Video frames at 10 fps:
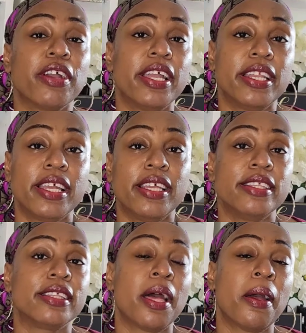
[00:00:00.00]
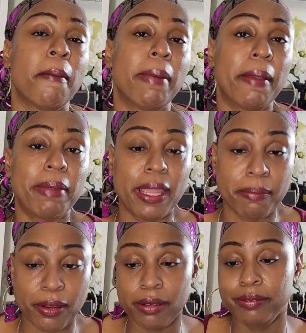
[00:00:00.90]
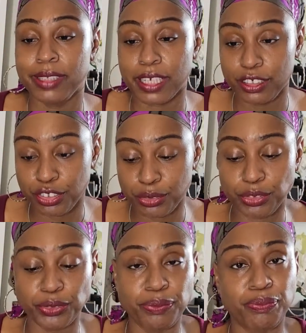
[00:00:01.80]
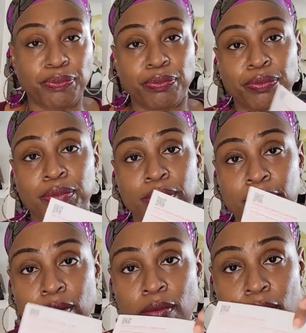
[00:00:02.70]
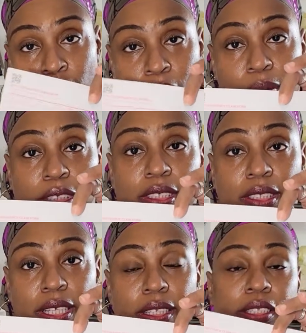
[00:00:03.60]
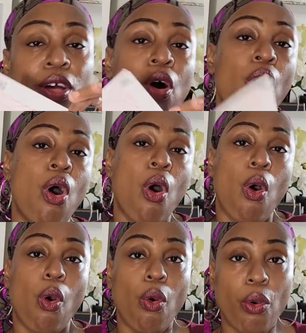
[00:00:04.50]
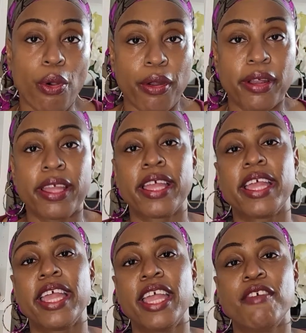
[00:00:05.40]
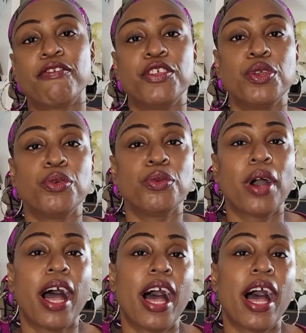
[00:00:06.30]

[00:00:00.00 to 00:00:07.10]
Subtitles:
it is by paper, like I showed you, which is this, or if you're